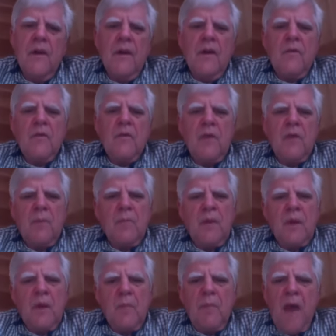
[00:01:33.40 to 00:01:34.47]
There's
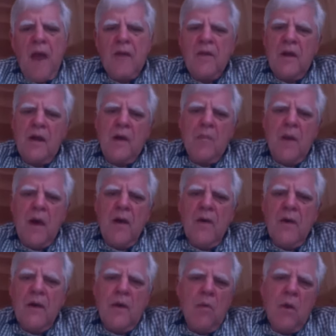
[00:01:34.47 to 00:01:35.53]
something you're passionate about
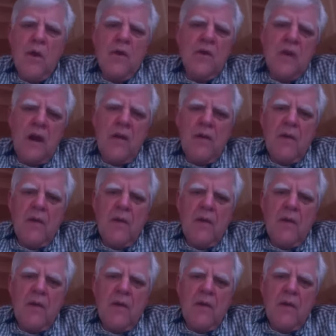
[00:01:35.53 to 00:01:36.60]
and you want to share it
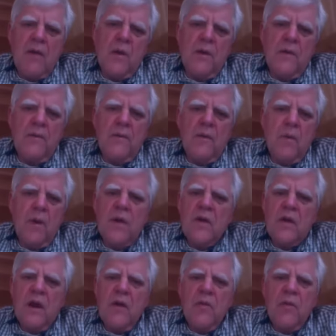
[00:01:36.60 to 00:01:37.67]
with the world. You want to
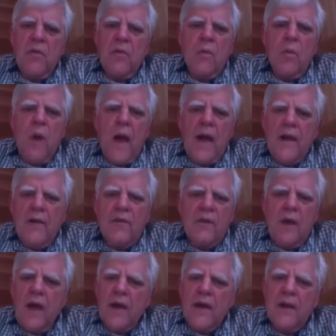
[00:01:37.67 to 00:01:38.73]
share it with the widest
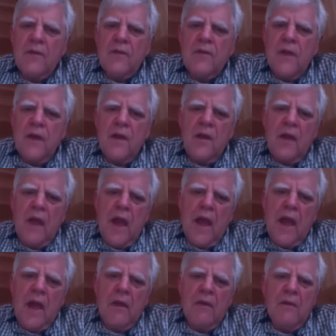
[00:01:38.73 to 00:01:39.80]
audience that you
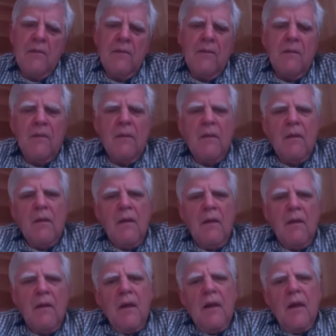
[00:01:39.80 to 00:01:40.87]
can.
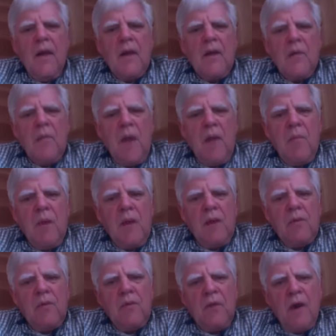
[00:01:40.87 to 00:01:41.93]
And you may be
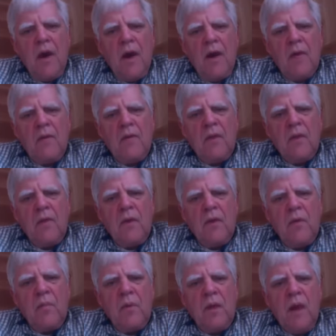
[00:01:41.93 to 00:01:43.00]
concerned that there
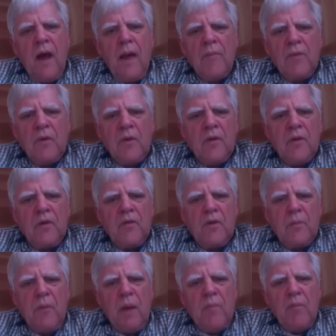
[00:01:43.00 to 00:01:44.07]
would be obstacles
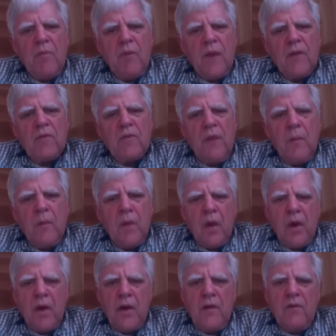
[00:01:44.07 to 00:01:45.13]
that might prevent some
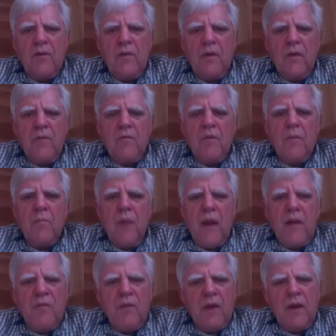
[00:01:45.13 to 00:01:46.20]
learners from
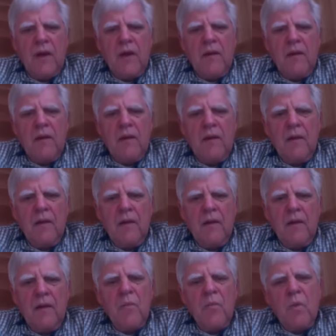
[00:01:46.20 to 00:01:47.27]
benefiting
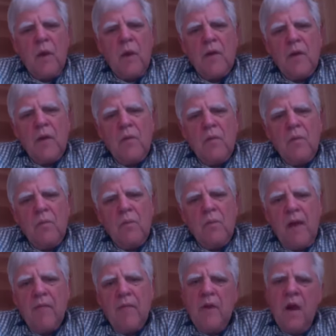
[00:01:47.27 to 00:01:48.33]
from what you
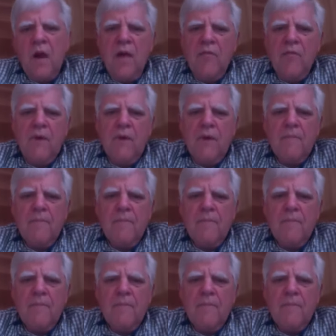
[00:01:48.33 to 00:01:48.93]
have to offer.